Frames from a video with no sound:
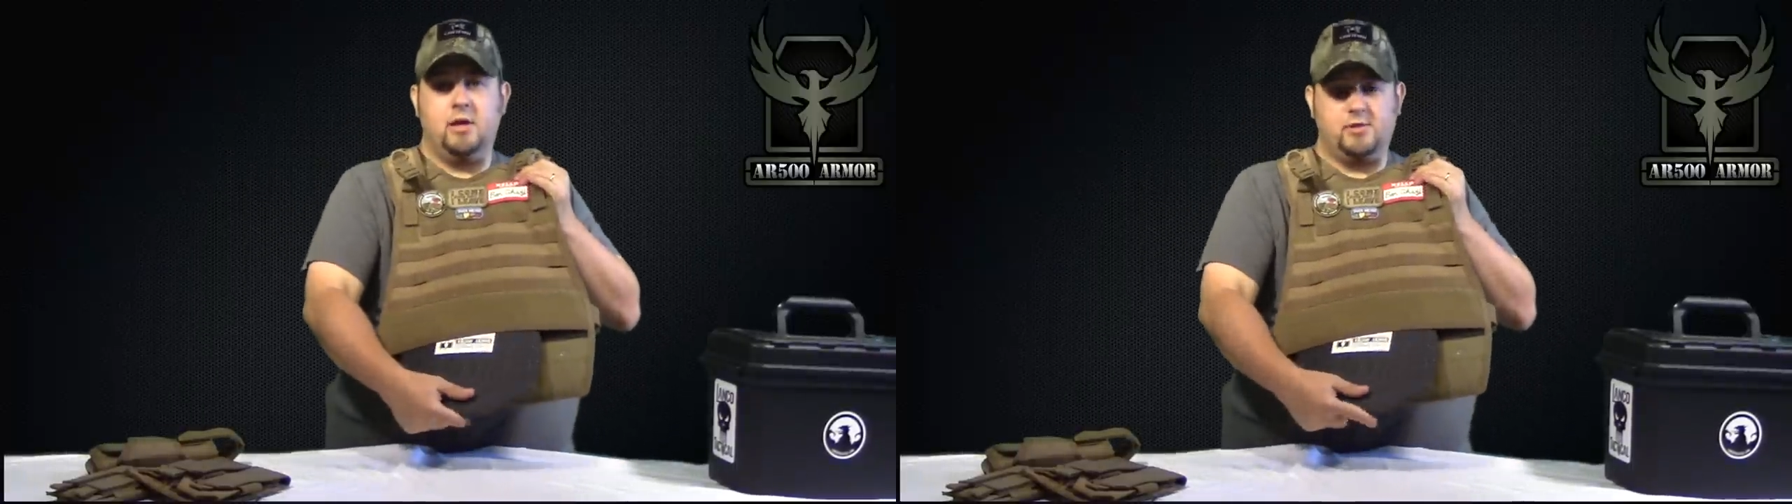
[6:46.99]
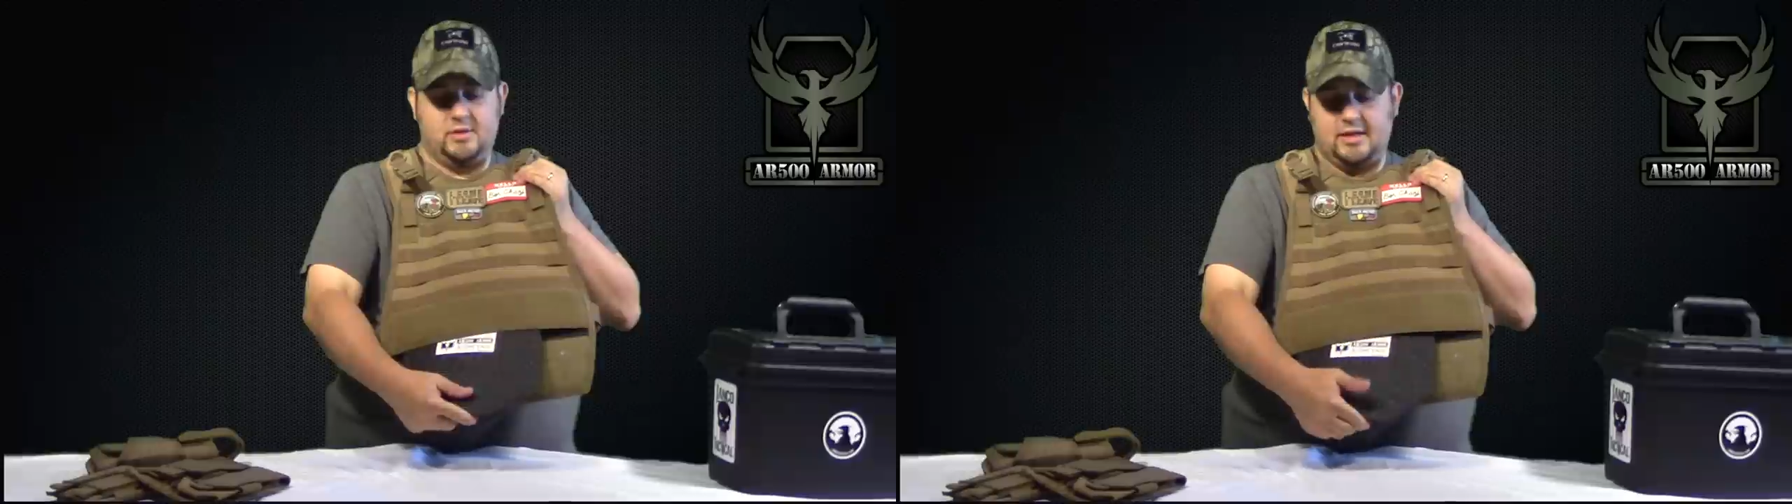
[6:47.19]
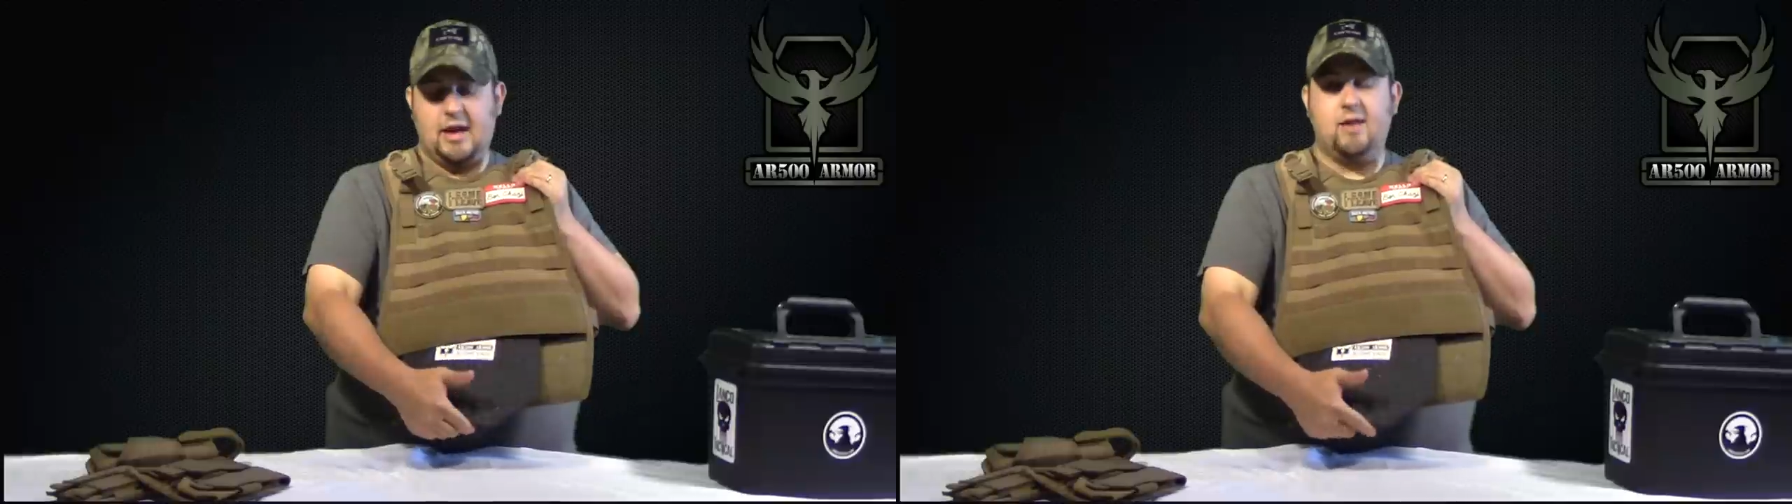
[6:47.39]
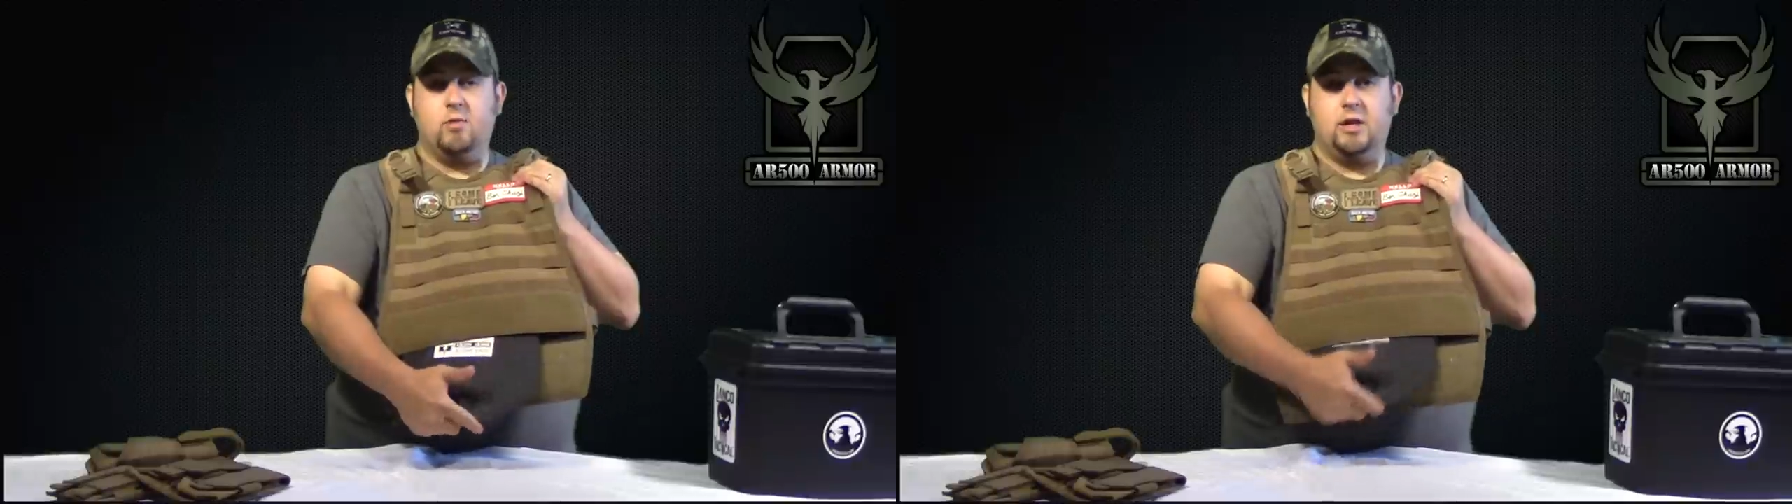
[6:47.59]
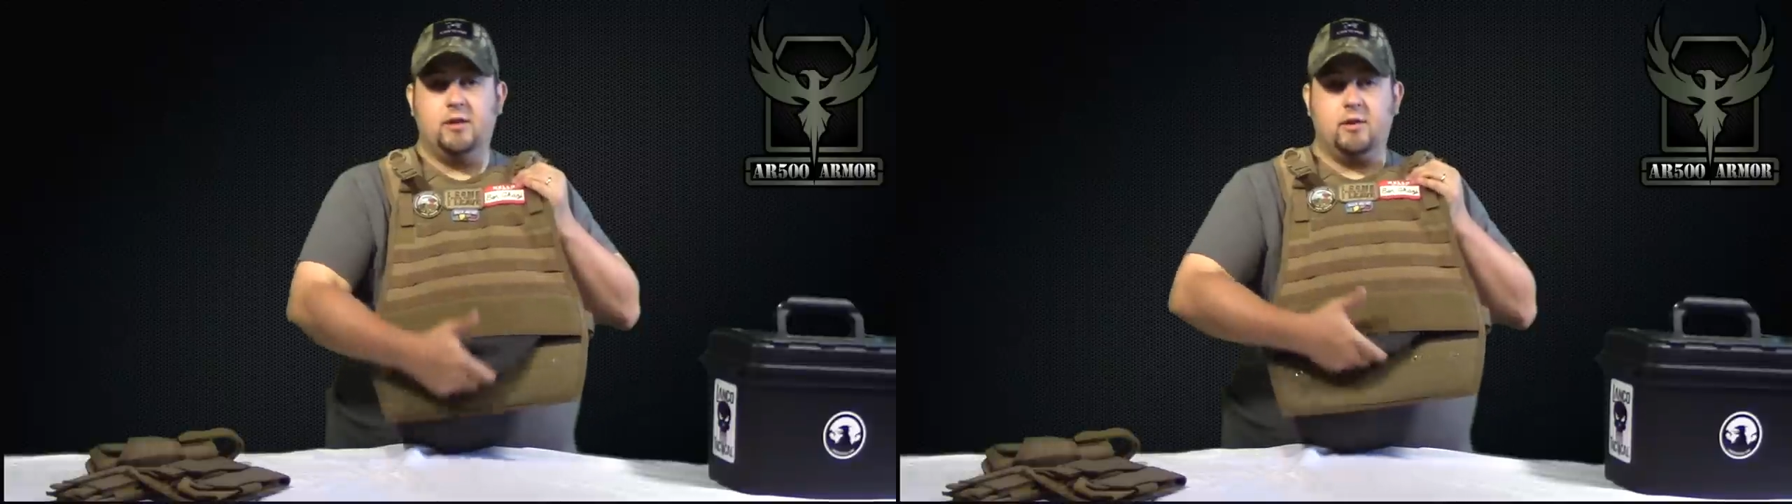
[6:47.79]
as you see, I have
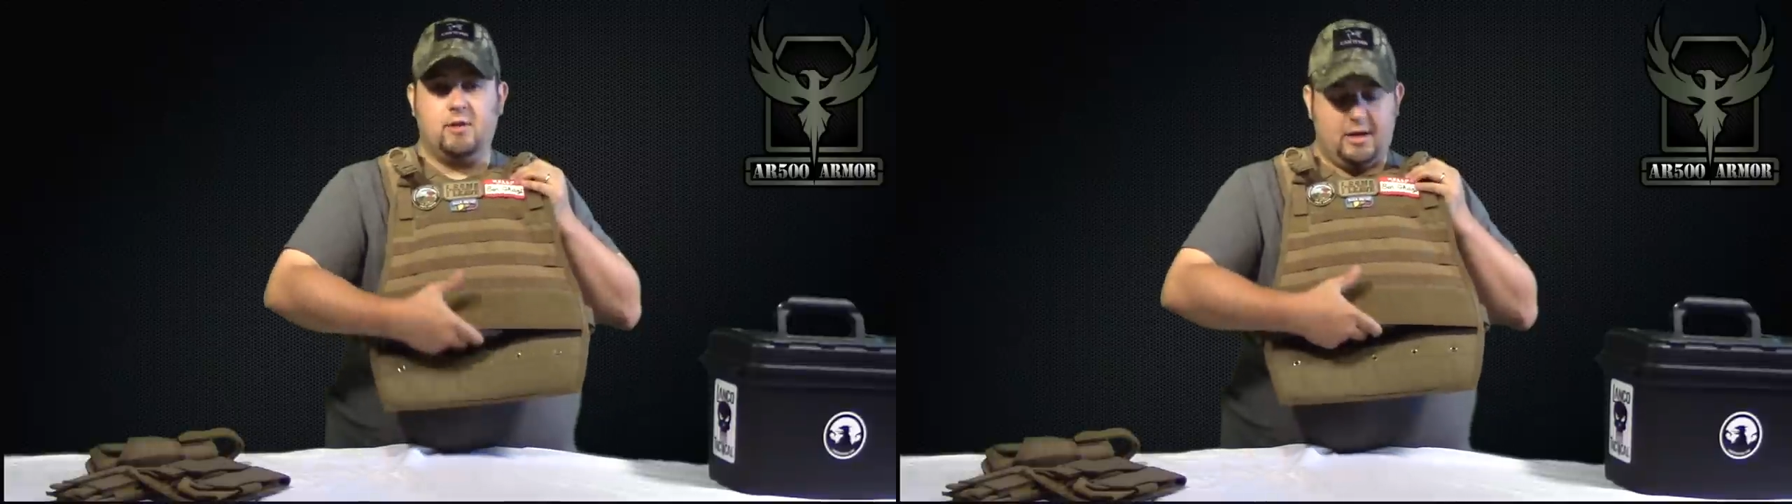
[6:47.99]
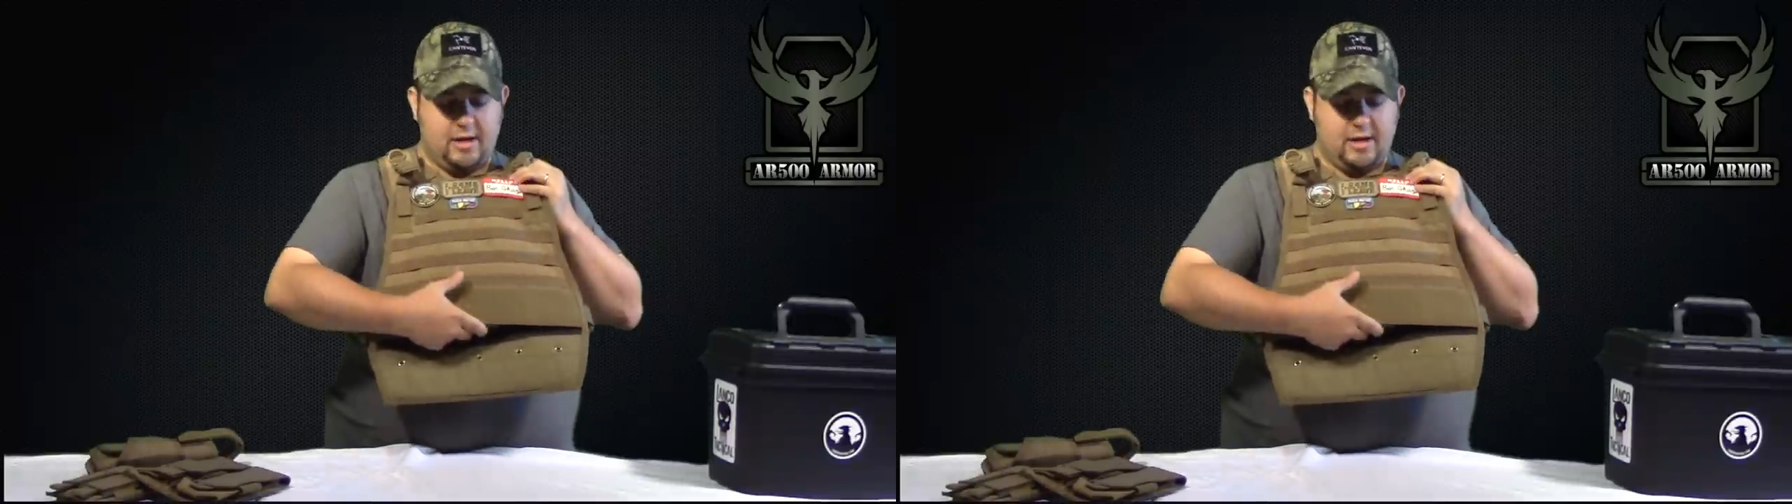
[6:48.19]
one in there right